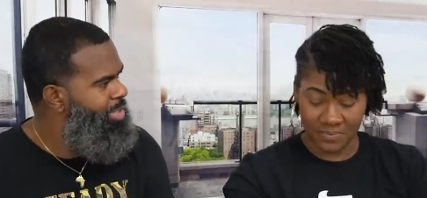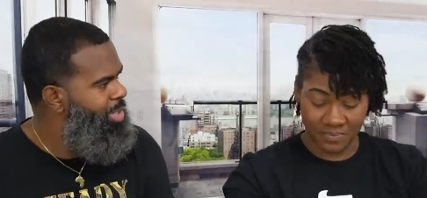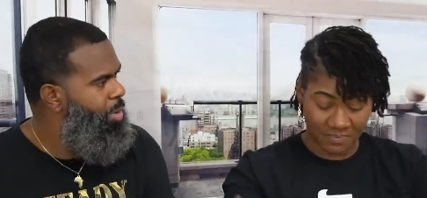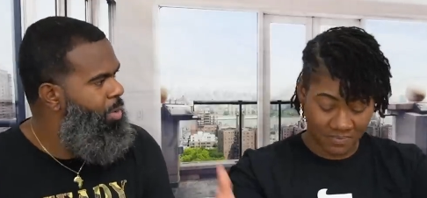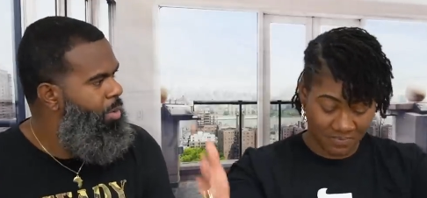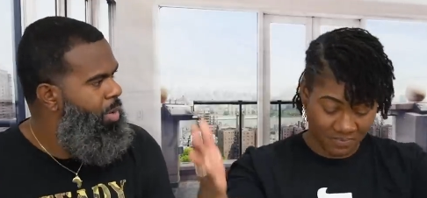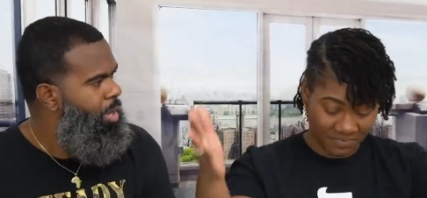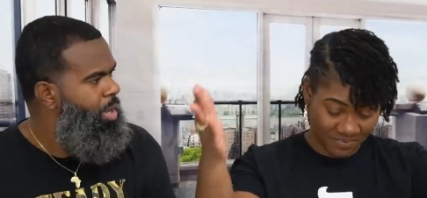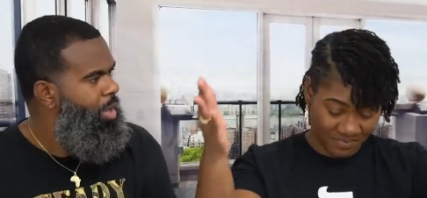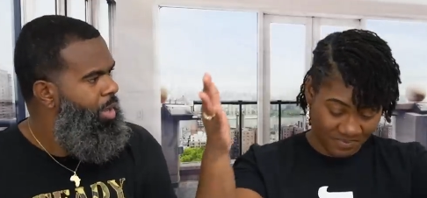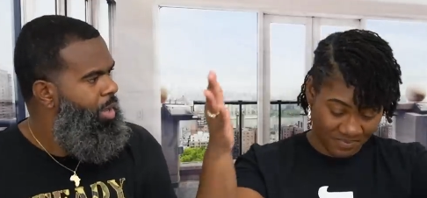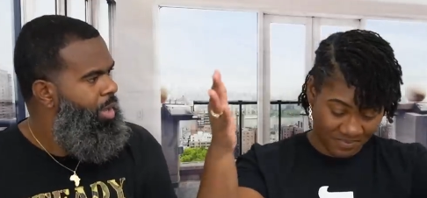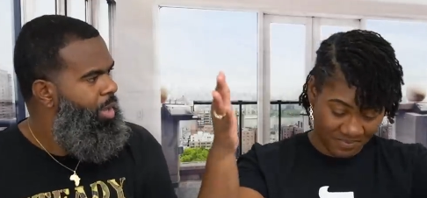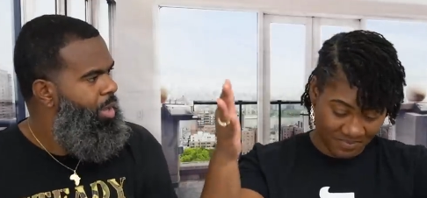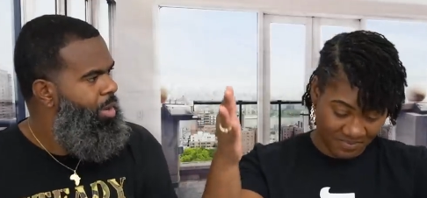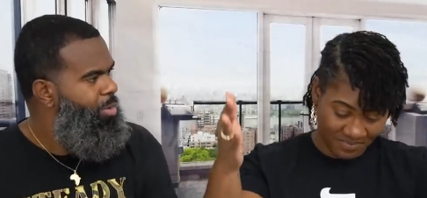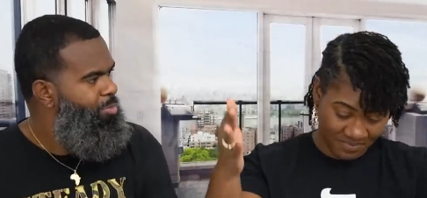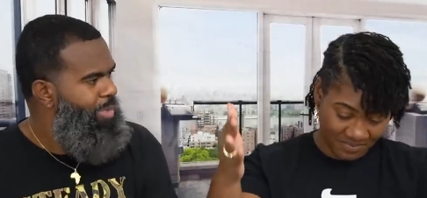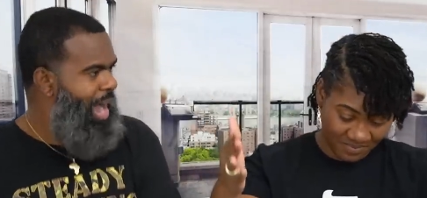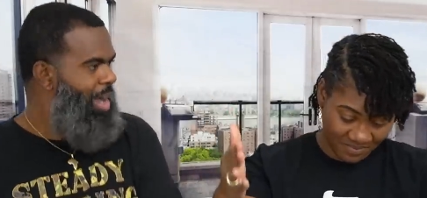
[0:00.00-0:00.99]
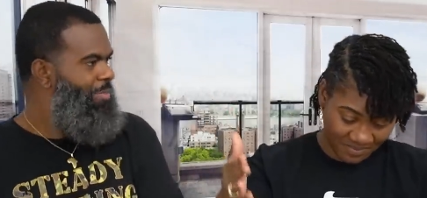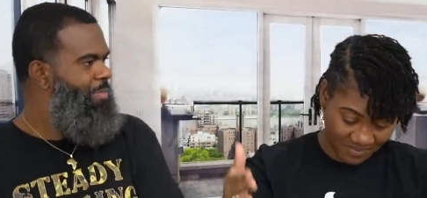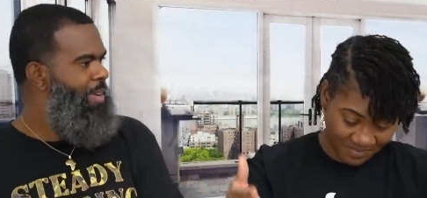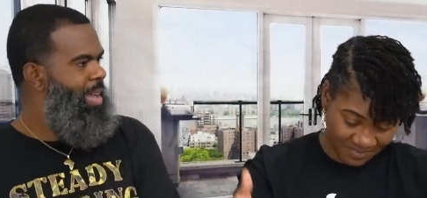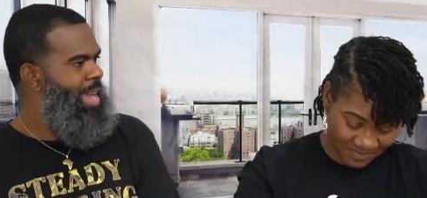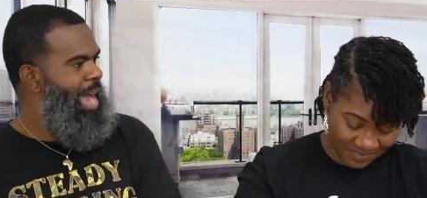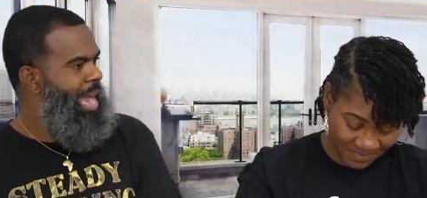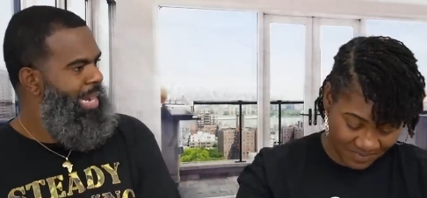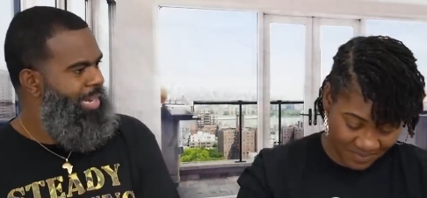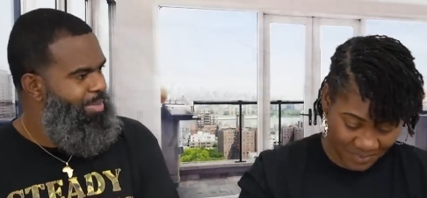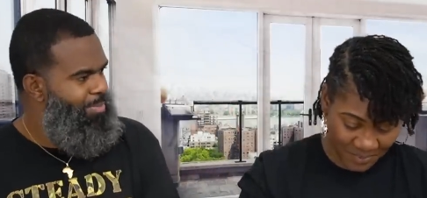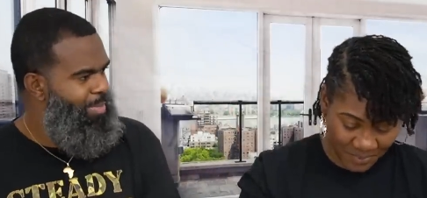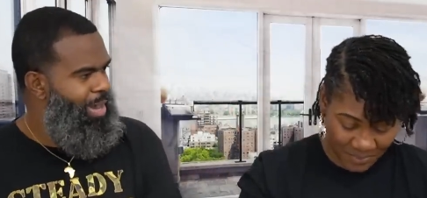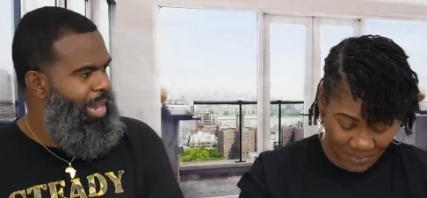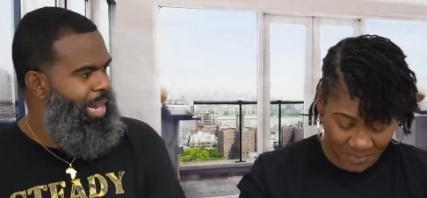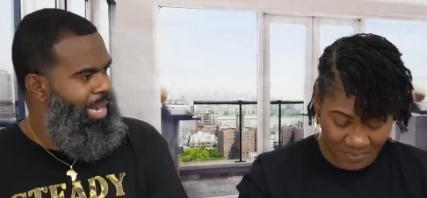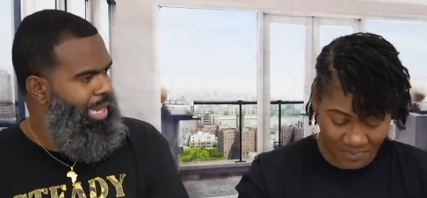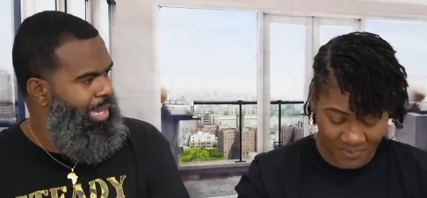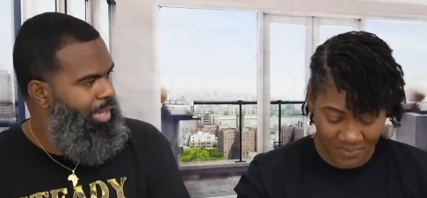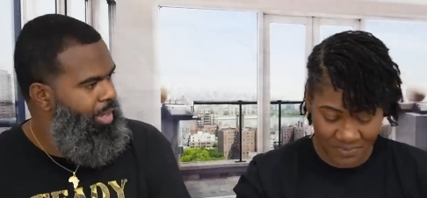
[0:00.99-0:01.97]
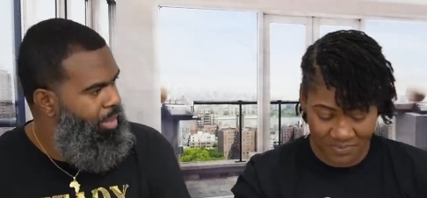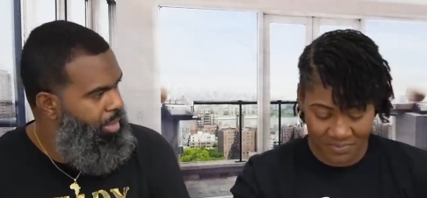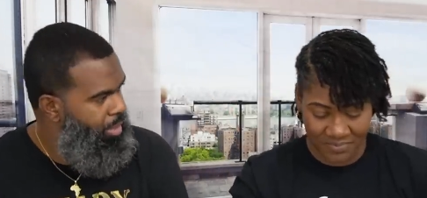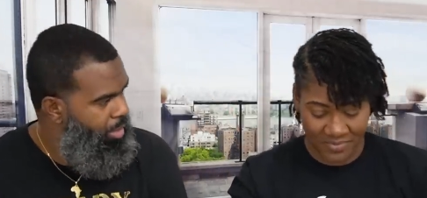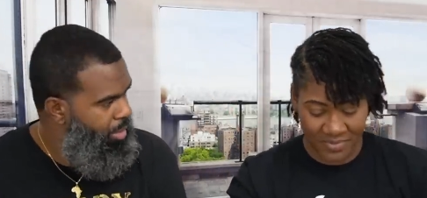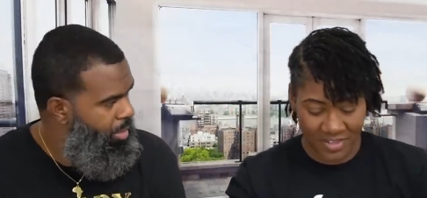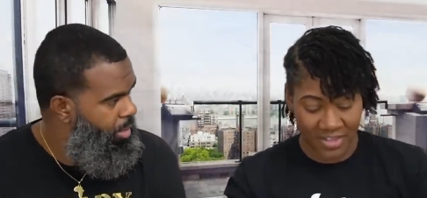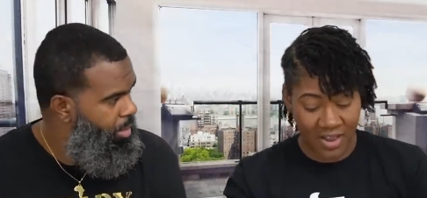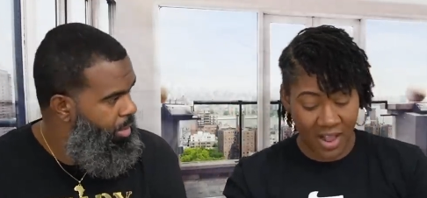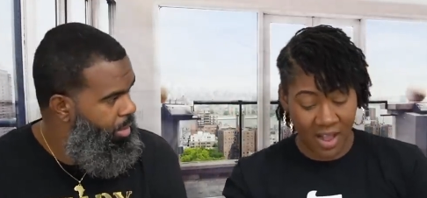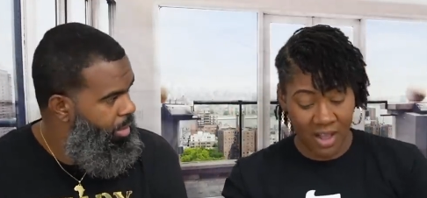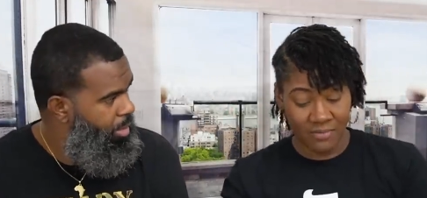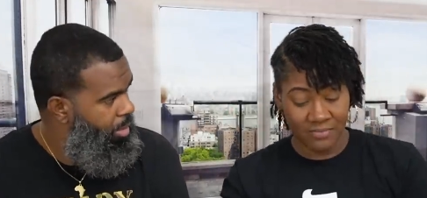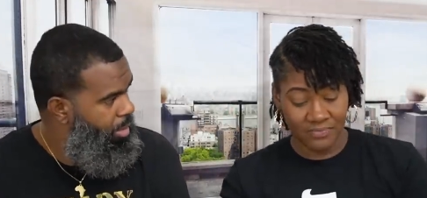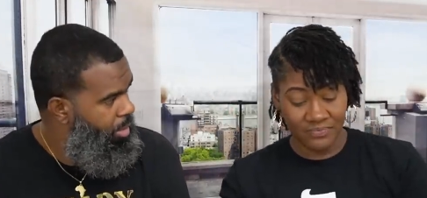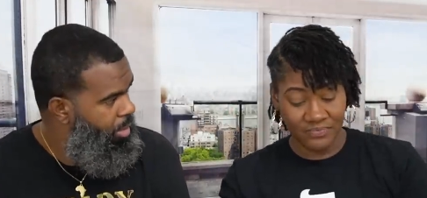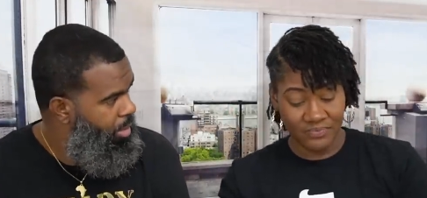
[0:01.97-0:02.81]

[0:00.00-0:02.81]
Speaker 1: So Ralph ain't got the money. No. Nah.